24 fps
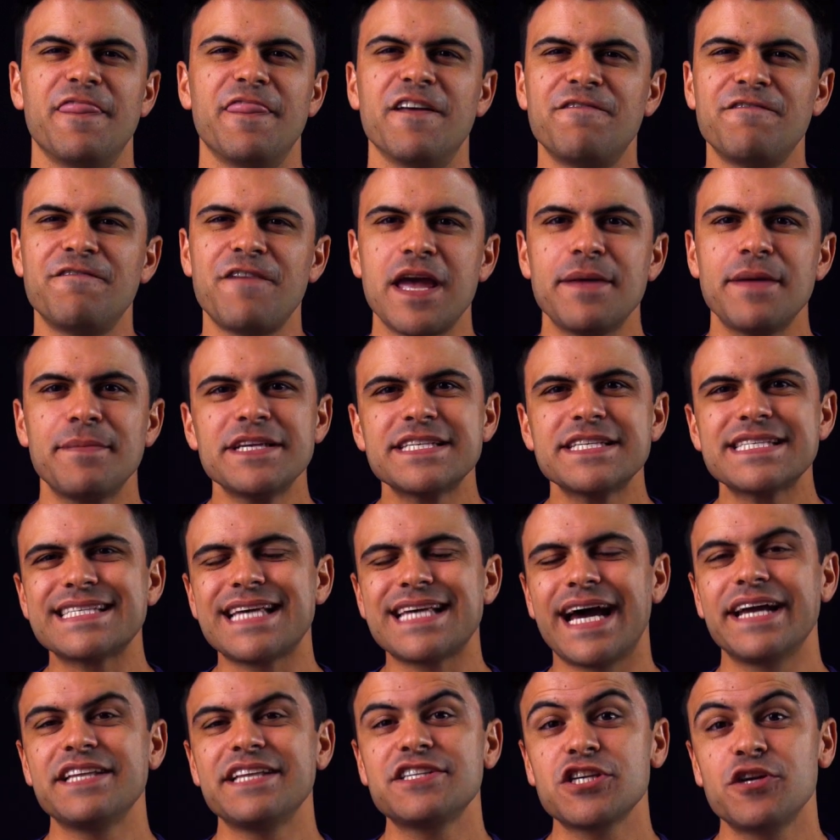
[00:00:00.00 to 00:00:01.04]
The famous
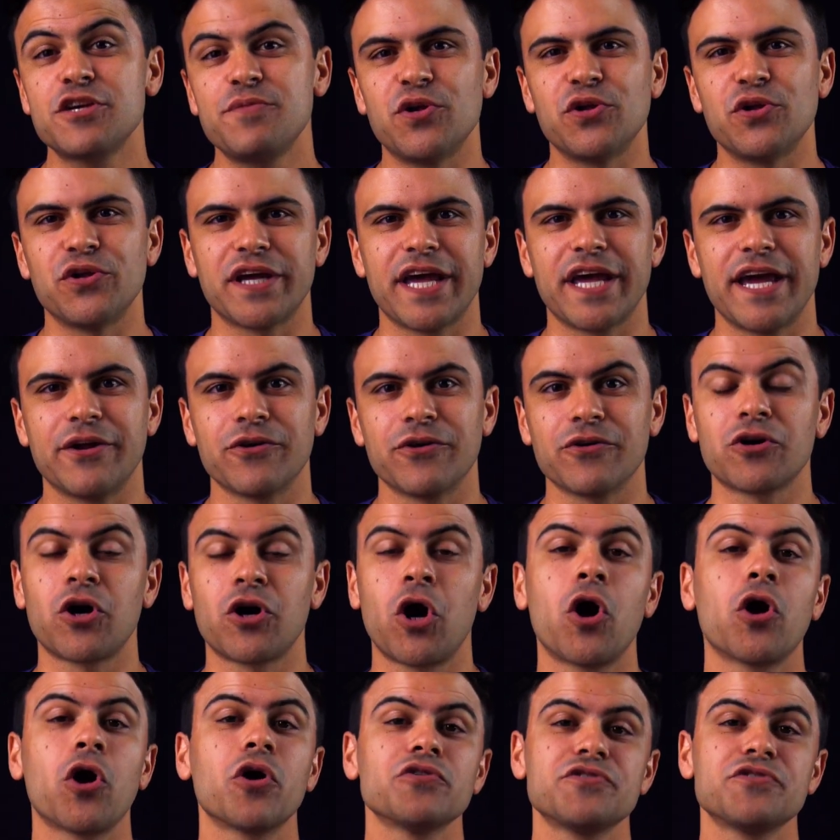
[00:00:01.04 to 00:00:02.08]
science communicator
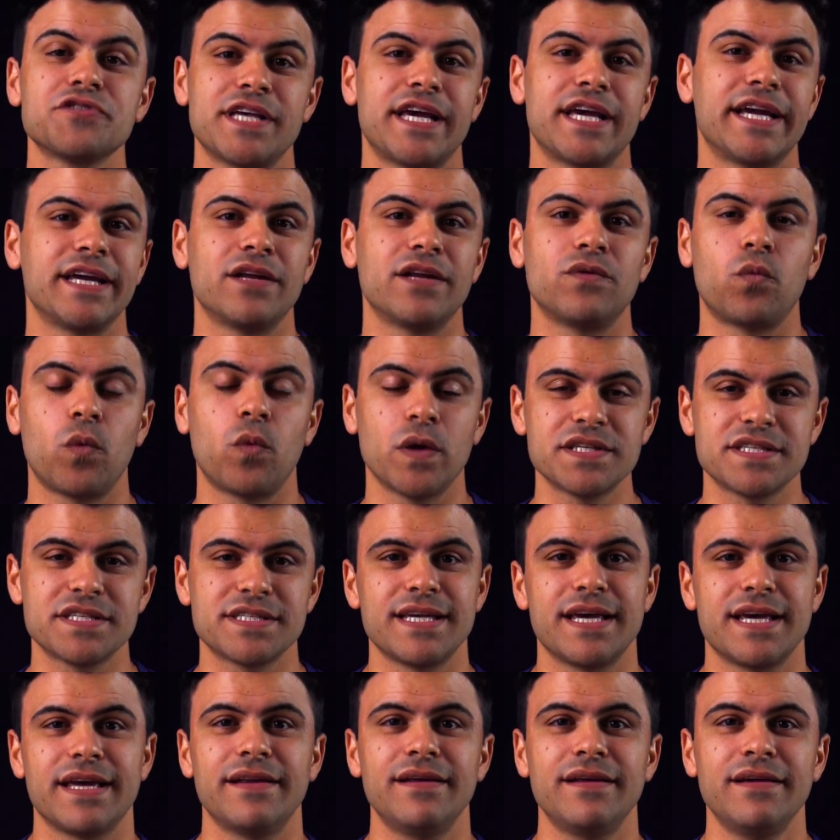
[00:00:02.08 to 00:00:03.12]
Carl Sagan once
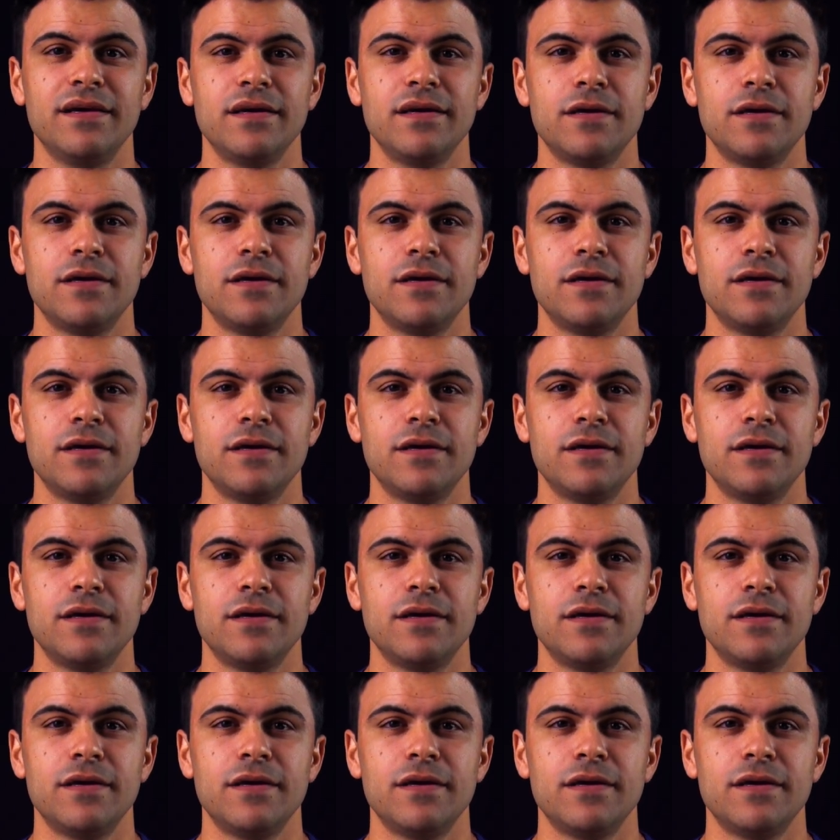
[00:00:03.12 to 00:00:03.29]
said,